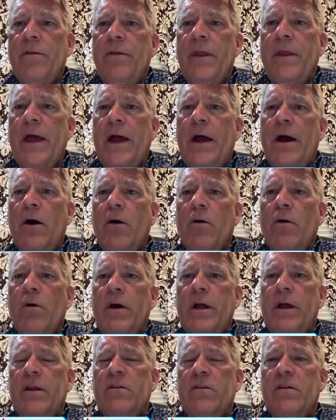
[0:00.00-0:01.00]

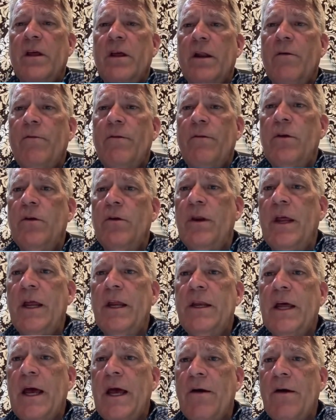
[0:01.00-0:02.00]
now, instead of, you
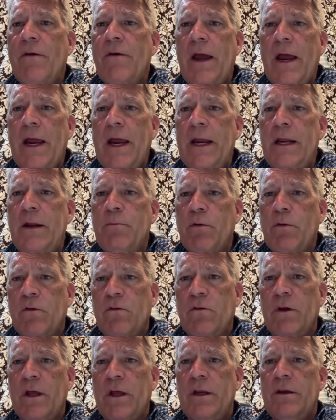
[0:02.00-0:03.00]
need to have
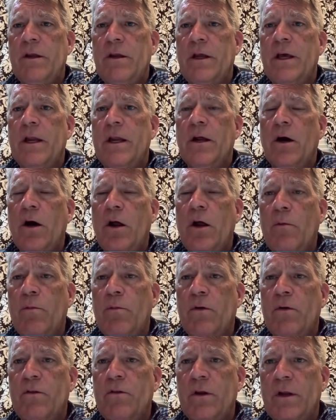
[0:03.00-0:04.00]
80% to get
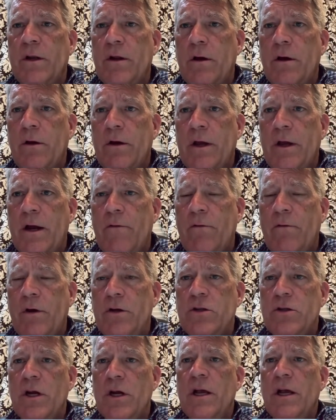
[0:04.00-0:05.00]
100%
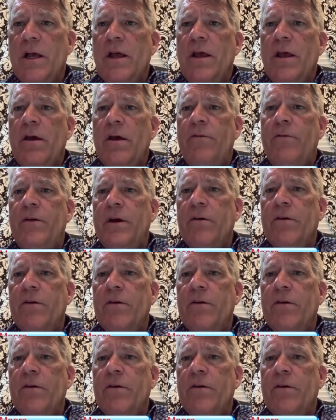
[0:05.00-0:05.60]
coverage. If